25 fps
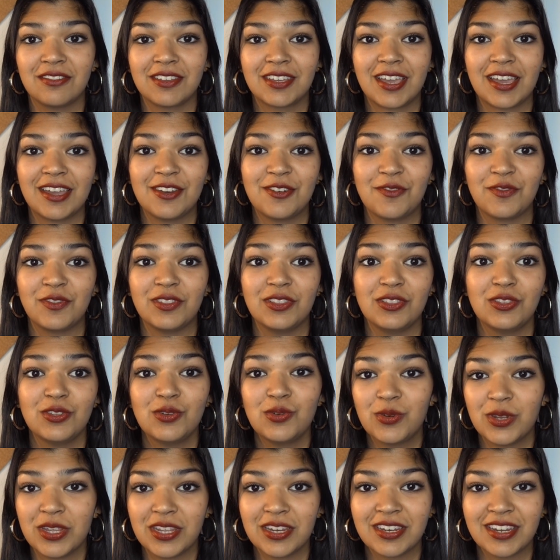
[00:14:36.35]
kind of
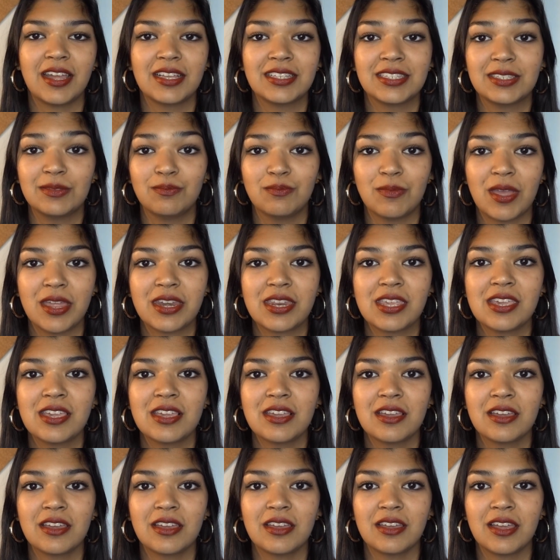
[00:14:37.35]
looted as
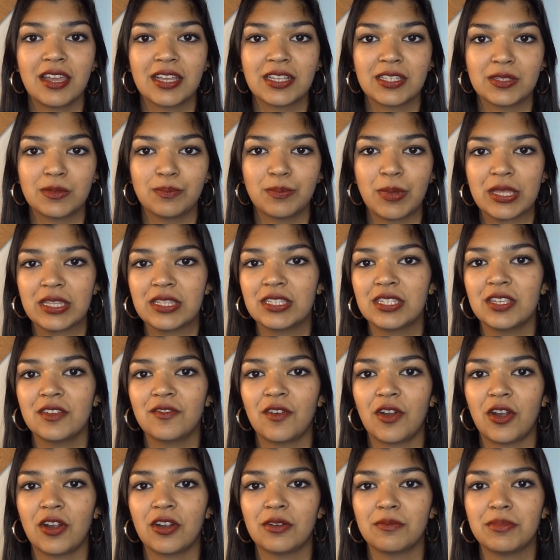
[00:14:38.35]
many expensive
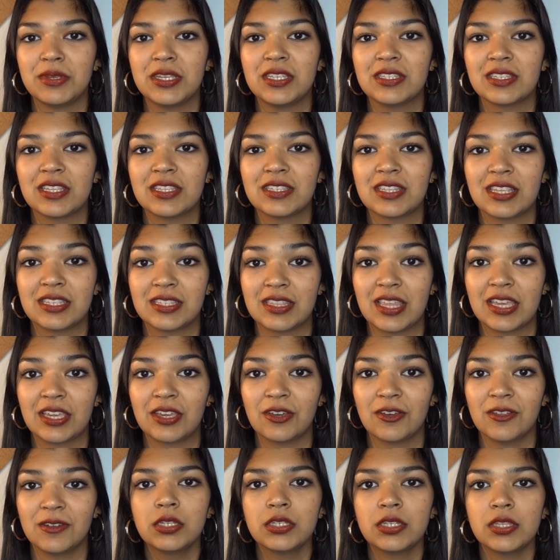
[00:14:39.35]
art pieces as they could.